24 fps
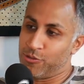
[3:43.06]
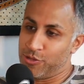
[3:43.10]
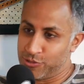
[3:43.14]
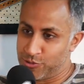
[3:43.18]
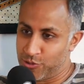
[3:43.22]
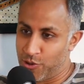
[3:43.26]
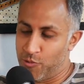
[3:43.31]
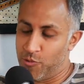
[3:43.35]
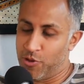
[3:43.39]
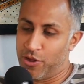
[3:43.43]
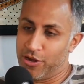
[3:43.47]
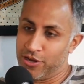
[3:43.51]
This is
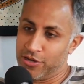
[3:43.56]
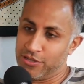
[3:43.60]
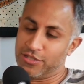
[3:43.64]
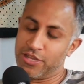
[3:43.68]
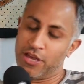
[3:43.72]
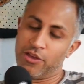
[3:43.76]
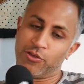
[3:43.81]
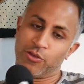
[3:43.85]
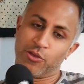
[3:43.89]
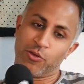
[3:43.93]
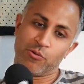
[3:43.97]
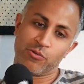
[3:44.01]
what I wanted to
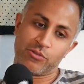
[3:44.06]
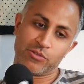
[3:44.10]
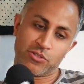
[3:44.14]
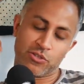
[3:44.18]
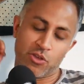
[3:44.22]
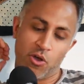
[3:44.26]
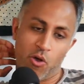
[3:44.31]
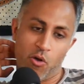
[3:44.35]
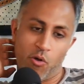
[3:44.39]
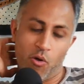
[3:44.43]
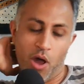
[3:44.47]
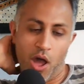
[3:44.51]
tell you.
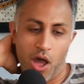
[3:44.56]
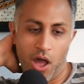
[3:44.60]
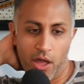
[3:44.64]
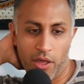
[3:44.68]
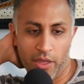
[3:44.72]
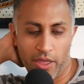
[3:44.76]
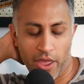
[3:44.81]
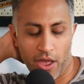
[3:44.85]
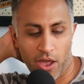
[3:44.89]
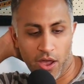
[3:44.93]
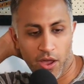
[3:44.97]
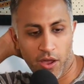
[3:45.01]
So
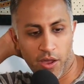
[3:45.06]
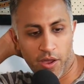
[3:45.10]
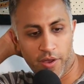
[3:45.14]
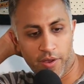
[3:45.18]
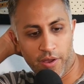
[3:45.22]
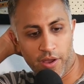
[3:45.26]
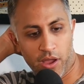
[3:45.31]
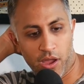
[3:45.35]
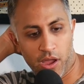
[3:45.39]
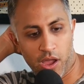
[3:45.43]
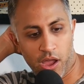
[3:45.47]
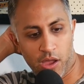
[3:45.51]

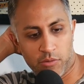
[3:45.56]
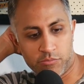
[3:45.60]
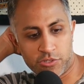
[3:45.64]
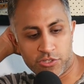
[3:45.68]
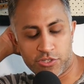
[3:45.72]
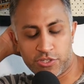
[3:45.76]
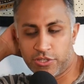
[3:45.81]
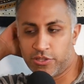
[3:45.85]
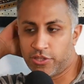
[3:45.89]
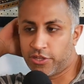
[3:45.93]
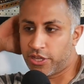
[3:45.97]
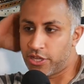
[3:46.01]
I'm
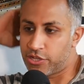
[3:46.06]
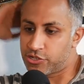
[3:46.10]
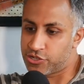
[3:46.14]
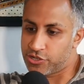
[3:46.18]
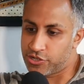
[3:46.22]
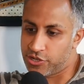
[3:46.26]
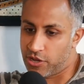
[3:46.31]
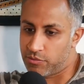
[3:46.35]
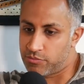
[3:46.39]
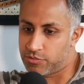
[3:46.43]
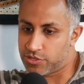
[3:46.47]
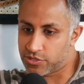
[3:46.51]
just in the
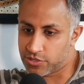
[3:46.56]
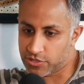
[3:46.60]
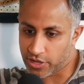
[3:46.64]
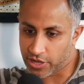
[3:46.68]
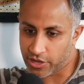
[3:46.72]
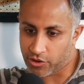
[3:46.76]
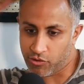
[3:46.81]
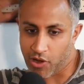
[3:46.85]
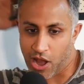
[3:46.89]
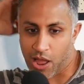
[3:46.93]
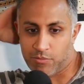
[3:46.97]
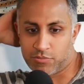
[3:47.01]
kitchen. I'm just
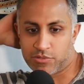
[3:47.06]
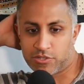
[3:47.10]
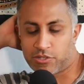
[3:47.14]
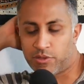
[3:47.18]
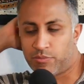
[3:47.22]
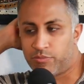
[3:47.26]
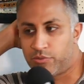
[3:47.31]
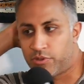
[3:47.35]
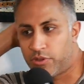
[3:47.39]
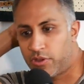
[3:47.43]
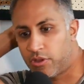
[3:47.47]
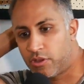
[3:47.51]
like grabbing
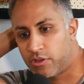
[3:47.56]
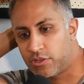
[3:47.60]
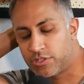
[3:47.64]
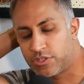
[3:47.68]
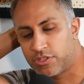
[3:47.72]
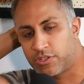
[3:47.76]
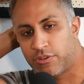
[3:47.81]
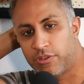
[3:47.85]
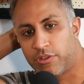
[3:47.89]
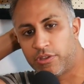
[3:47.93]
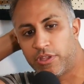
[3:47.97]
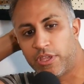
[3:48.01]
something to
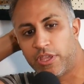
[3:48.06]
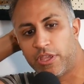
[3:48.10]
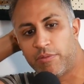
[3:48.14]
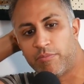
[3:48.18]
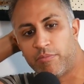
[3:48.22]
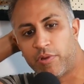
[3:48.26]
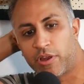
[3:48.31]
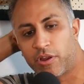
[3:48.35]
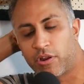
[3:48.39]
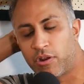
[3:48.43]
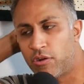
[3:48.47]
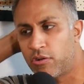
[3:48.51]
eat.
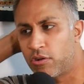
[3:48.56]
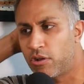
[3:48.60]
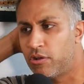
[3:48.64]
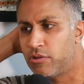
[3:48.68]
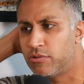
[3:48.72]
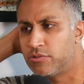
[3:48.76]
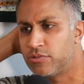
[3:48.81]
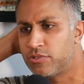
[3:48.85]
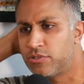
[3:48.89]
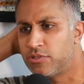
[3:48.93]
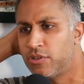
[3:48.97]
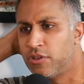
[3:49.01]
My girl
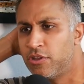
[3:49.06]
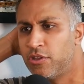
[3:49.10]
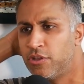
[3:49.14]
goes.